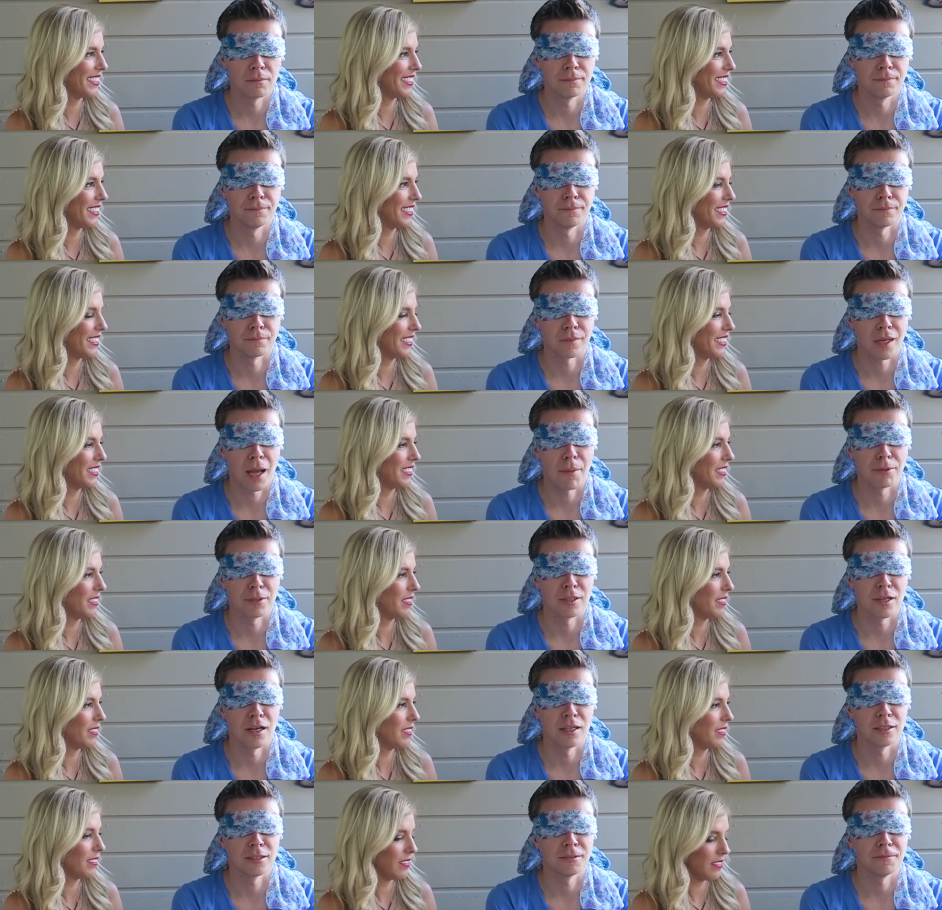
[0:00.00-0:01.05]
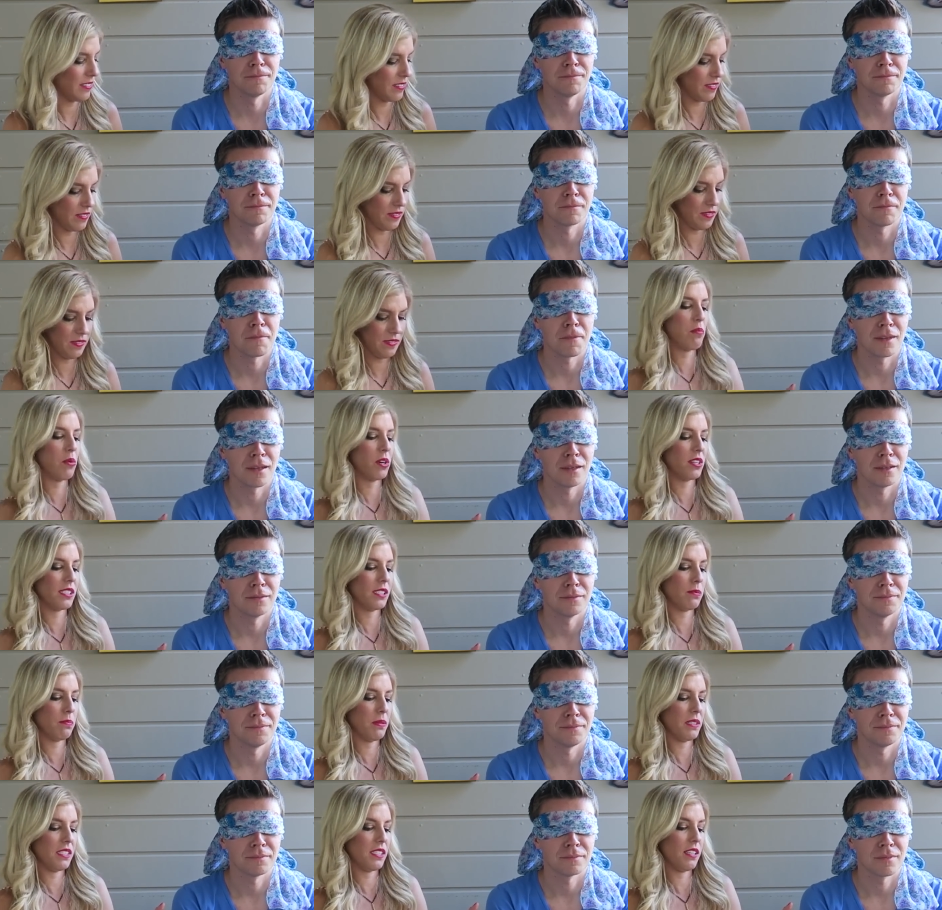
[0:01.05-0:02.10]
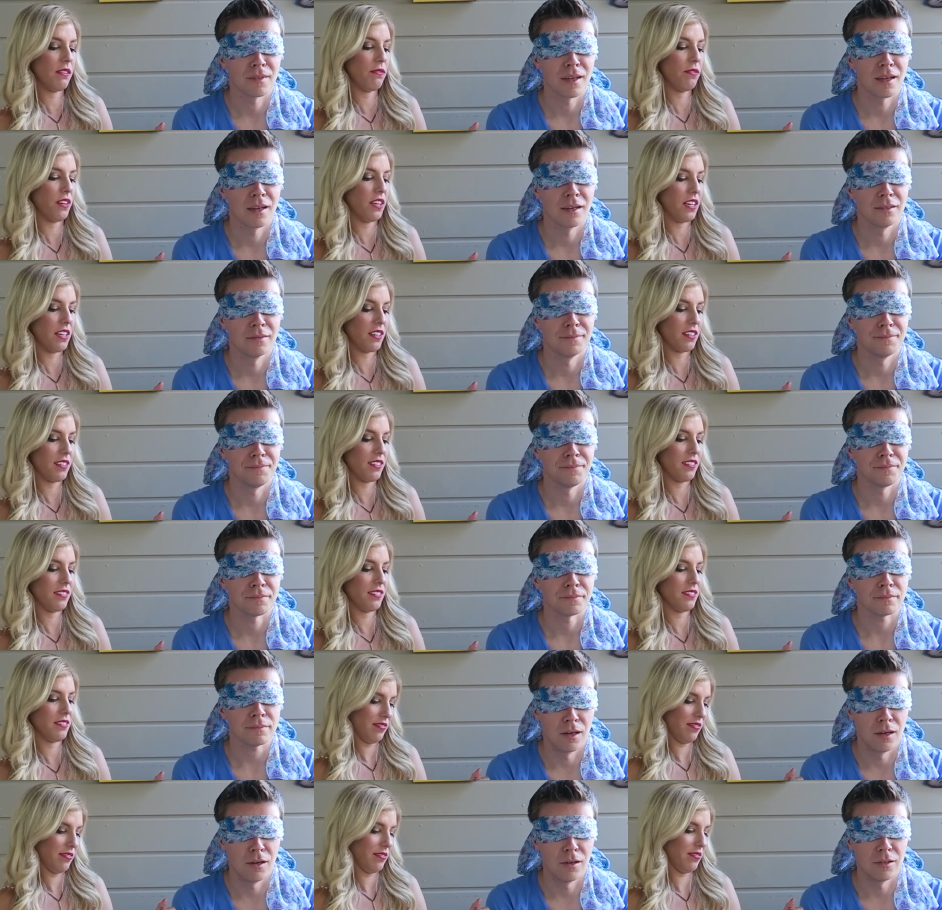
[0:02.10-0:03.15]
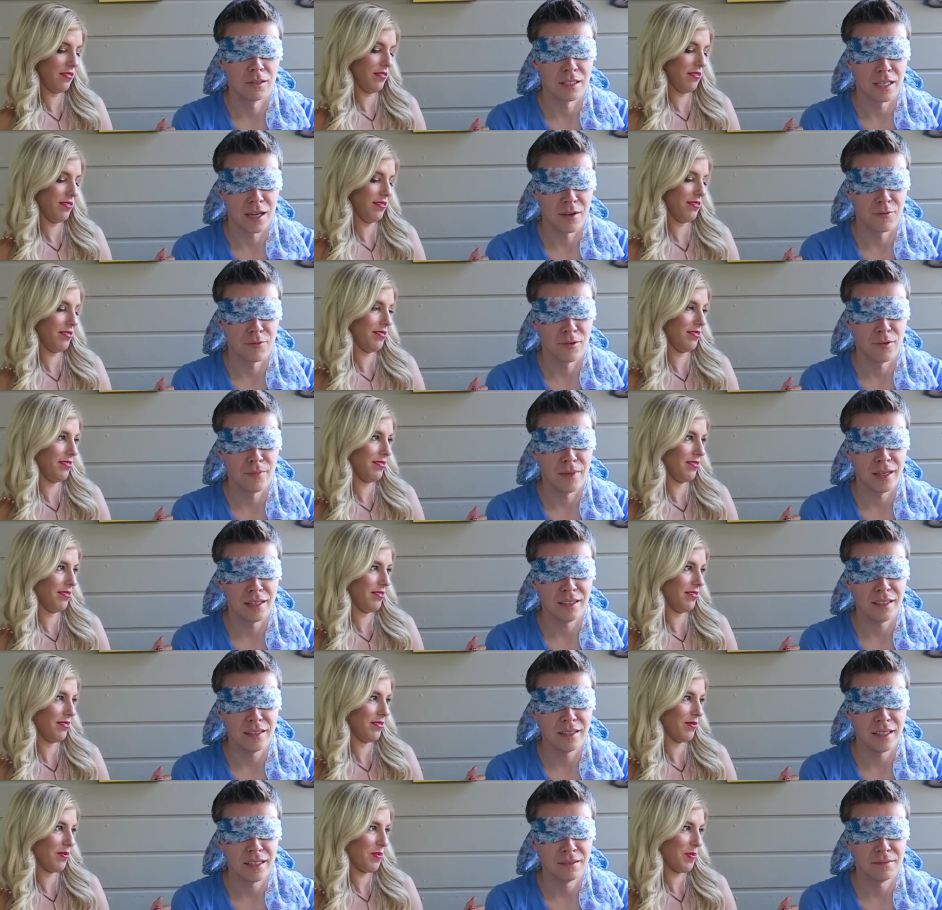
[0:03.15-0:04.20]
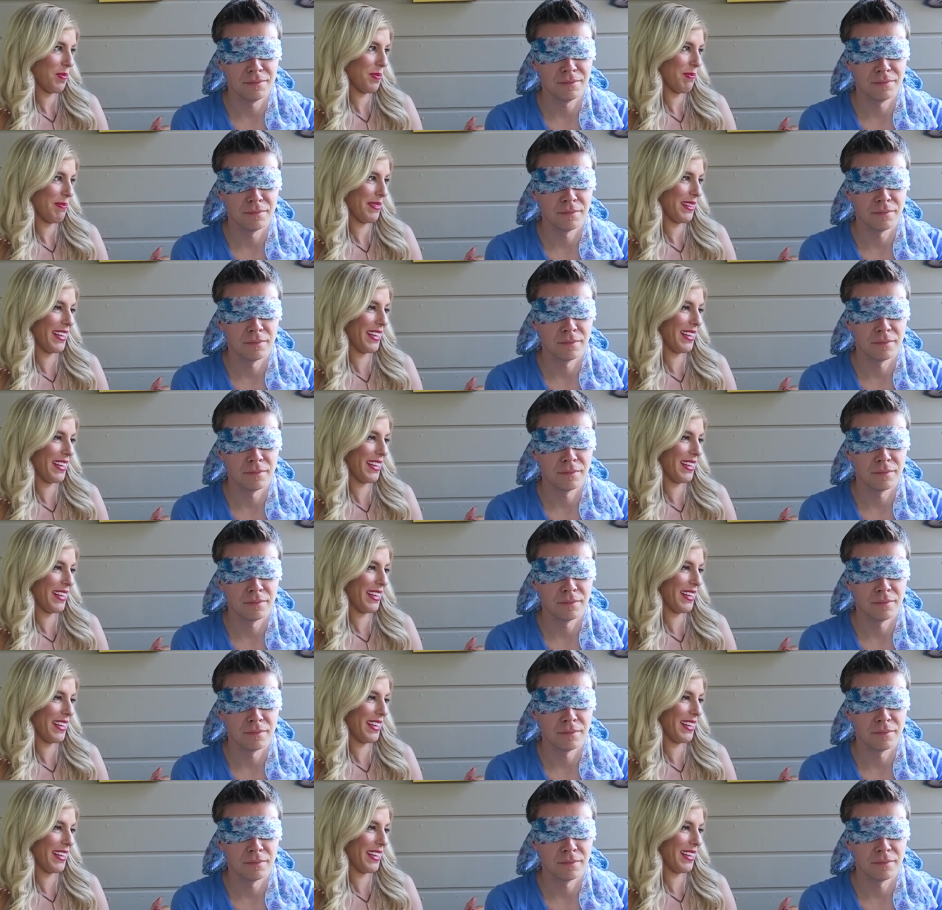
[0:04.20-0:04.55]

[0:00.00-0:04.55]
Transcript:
Speaker 1: Mm, applesauce.
Speaker 2: More specific.
Speaker 1: Oh, it's like a fruit medley then?